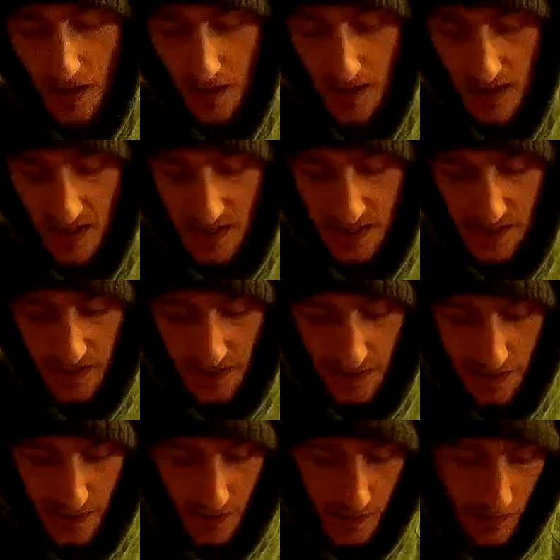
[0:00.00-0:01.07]
these
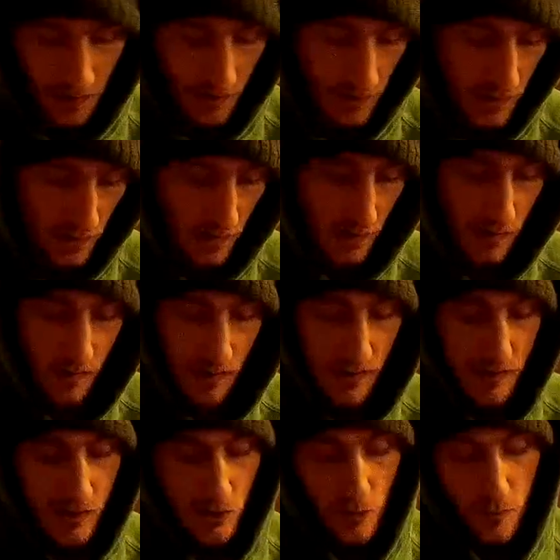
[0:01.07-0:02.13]

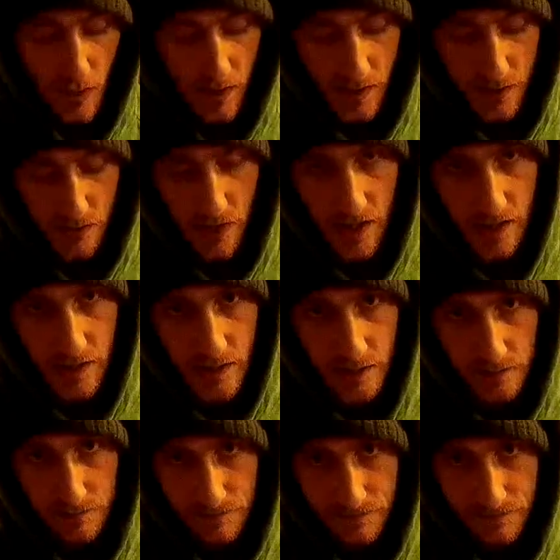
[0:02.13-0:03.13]
2 buttons right here,